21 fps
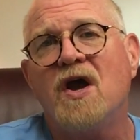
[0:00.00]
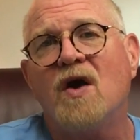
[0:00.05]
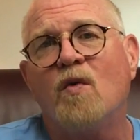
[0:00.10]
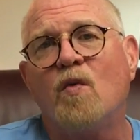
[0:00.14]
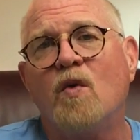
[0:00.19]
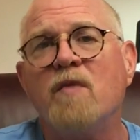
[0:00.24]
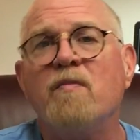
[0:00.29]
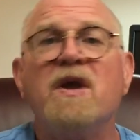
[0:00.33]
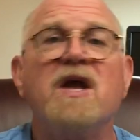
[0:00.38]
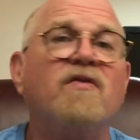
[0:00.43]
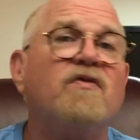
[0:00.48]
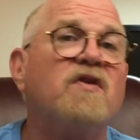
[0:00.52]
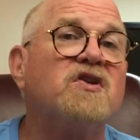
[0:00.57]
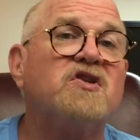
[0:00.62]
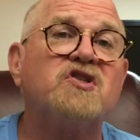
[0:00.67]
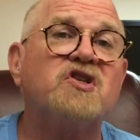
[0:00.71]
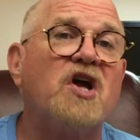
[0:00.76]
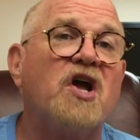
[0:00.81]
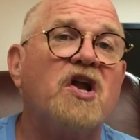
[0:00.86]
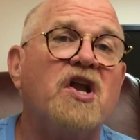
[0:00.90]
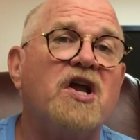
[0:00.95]
We meet this
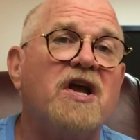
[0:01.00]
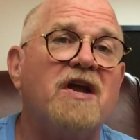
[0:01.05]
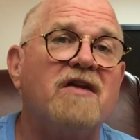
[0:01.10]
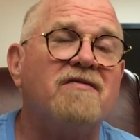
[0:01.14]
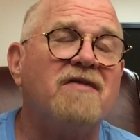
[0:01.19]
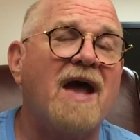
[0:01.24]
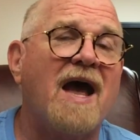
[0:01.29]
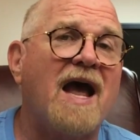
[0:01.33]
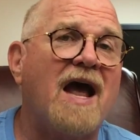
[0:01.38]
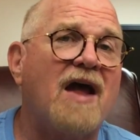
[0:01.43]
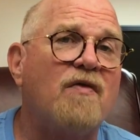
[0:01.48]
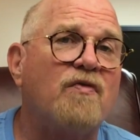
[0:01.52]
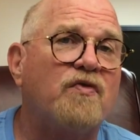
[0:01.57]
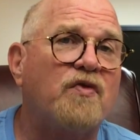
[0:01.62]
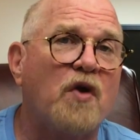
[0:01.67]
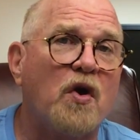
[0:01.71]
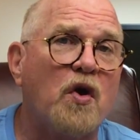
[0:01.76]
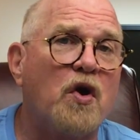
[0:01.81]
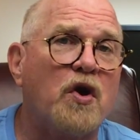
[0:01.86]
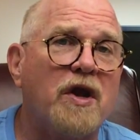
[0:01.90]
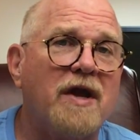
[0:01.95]
Sunday at
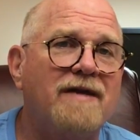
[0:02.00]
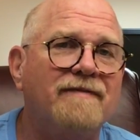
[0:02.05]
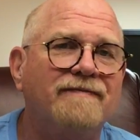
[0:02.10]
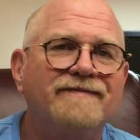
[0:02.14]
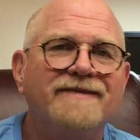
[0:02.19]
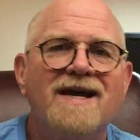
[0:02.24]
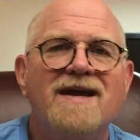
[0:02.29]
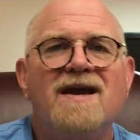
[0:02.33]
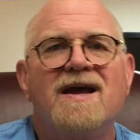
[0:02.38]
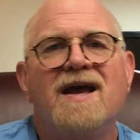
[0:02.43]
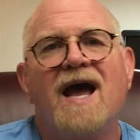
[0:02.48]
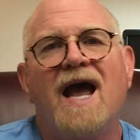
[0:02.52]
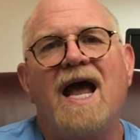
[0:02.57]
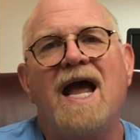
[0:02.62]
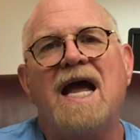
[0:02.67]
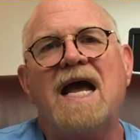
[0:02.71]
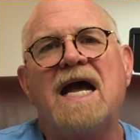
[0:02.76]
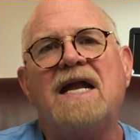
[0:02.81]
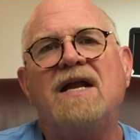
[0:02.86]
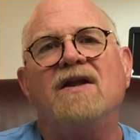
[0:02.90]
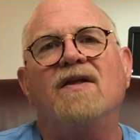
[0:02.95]
9:30,
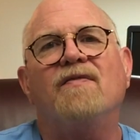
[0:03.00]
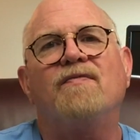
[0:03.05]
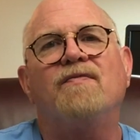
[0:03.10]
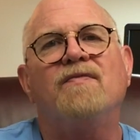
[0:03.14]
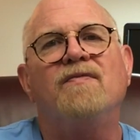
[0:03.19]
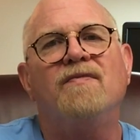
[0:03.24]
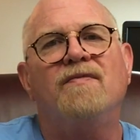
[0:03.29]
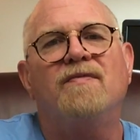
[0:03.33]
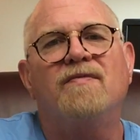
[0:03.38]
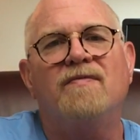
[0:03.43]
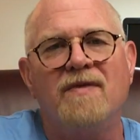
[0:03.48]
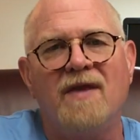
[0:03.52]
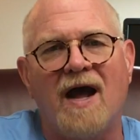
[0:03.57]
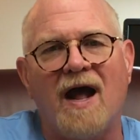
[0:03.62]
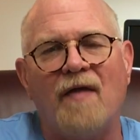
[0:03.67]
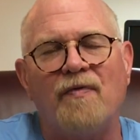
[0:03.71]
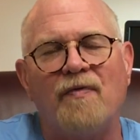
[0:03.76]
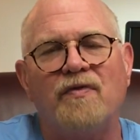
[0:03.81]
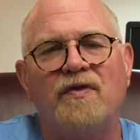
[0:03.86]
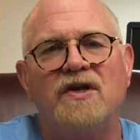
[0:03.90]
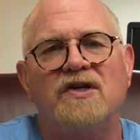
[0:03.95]
and
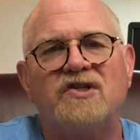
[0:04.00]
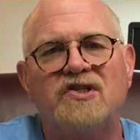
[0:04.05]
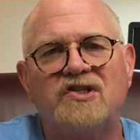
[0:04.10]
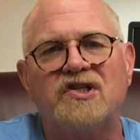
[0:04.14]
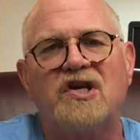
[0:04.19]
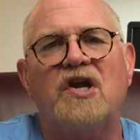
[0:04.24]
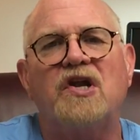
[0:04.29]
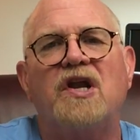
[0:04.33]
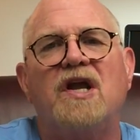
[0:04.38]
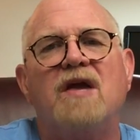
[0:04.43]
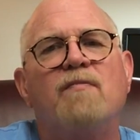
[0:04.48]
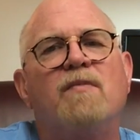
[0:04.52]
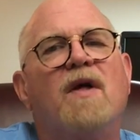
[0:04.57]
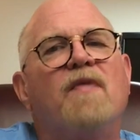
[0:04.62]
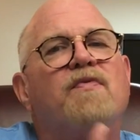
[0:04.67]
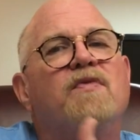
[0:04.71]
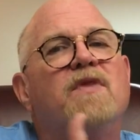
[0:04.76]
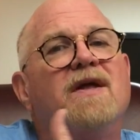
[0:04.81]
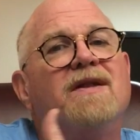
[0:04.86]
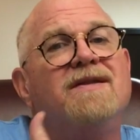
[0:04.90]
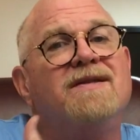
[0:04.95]
not this Sunday,
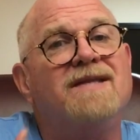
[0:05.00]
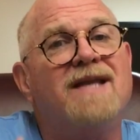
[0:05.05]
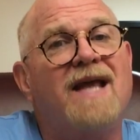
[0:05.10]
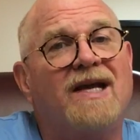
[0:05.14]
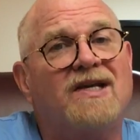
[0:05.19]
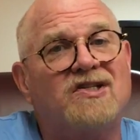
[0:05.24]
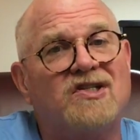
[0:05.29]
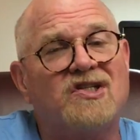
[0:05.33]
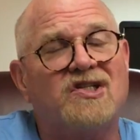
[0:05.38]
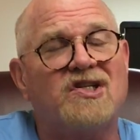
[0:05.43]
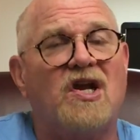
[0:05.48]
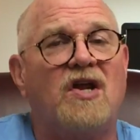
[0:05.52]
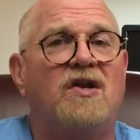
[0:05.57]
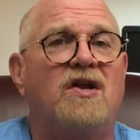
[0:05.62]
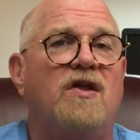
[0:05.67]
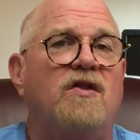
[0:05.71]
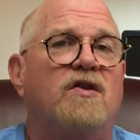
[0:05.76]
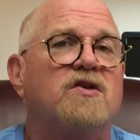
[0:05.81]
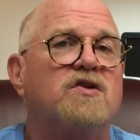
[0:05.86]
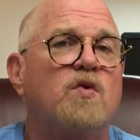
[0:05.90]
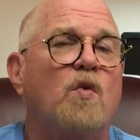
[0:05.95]
but the next
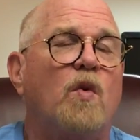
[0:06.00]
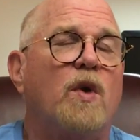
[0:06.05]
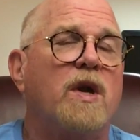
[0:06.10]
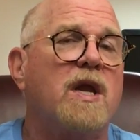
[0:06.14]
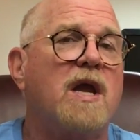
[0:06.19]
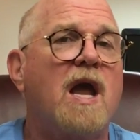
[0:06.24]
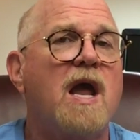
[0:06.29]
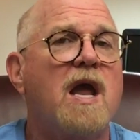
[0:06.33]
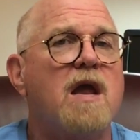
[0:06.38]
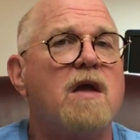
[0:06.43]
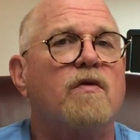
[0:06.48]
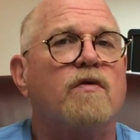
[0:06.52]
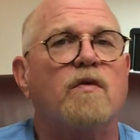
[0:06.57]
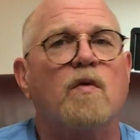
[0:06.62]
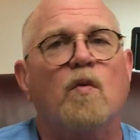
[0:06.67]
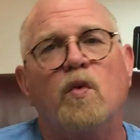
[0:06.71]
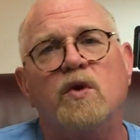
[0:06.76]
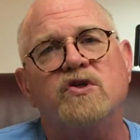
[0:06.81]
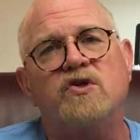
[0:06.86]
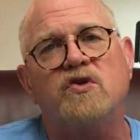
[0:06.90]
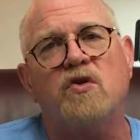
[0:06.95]
Sunday, the 28th,
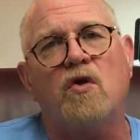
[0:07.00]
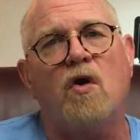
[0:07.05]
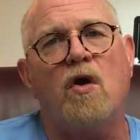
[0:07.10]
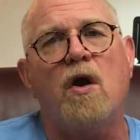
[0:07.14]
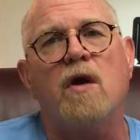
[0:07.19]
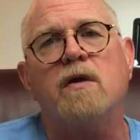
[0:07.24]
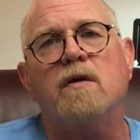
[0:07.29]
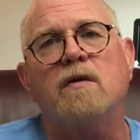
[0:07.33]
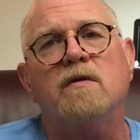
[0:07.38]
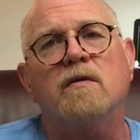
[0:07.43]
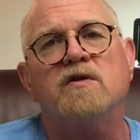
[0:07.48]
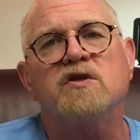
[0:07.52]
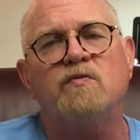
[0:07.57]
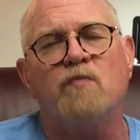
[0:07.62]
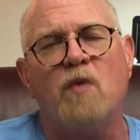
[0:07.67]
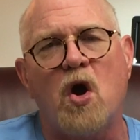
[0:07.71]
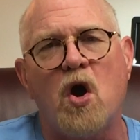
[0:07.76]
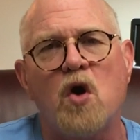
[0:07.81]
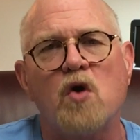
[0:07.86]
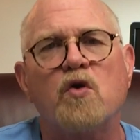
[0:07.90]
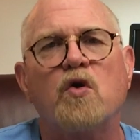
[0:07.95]
we start
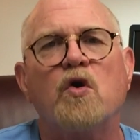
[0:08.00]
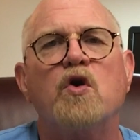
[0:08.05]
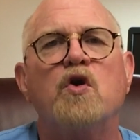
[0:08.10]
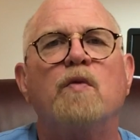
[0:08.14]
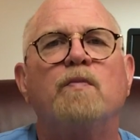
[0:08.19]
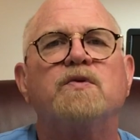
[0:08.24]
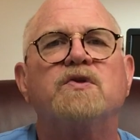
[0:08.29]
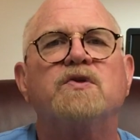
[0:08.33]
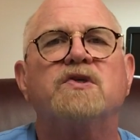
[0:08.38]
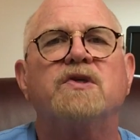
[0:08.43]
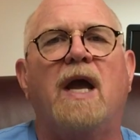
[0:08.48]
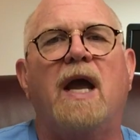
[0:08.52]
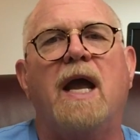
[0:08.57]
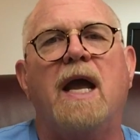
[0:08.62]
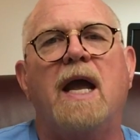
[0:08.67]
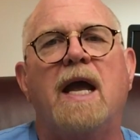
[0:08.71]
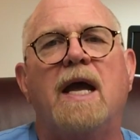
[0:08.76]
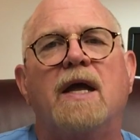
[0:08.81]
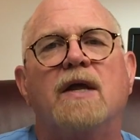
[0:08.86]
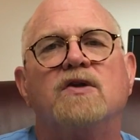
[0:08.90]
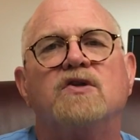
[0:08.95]
small groups
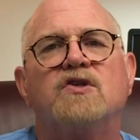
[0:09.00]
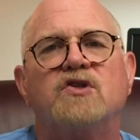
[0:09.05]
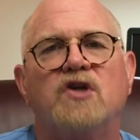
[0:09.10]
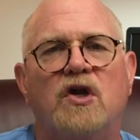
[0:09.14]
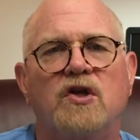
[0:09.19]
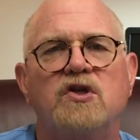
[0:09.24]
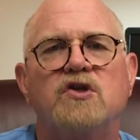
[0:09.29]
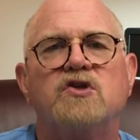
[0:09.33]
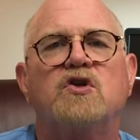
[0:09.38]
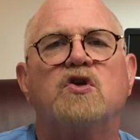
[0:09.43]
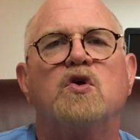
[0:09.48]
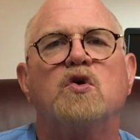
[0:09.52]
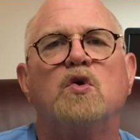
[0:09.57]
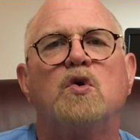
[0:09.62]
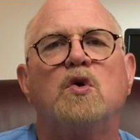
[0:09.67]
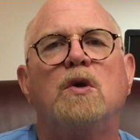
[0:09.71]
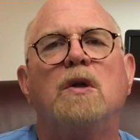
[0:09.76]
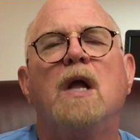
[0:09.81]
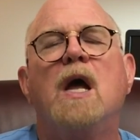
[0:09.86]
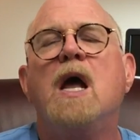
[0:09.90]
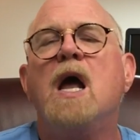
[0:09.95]
and Sunday
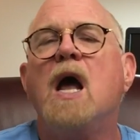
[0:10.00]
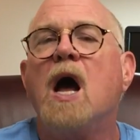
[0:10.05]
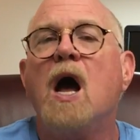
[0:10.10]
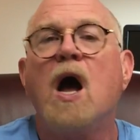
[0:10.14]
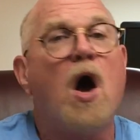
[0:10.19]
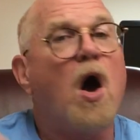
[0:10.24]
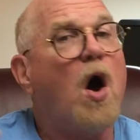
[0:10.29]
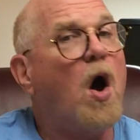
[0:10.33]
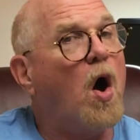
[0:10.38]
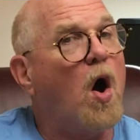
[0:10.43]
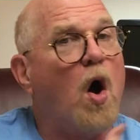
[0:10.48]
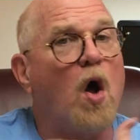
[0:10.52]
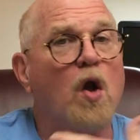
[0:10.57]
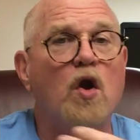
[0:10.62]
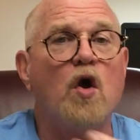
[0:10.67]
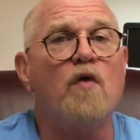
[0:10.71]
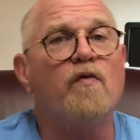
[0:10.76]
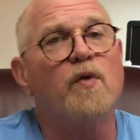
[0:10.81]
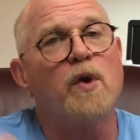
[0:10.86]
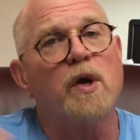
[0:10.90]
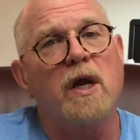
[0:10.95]
school all
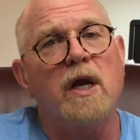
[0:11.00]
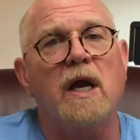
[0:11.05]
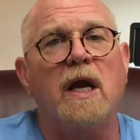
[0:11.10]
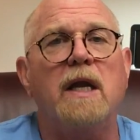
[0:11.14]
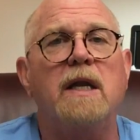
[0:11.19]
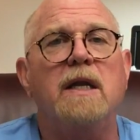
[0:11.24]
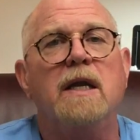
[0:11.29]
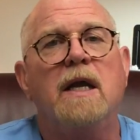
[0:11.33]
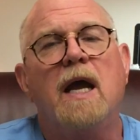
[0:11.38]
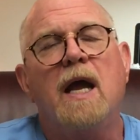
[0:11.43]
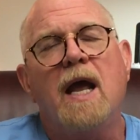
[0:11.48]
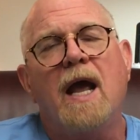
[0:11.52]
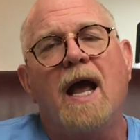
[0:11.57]
over again.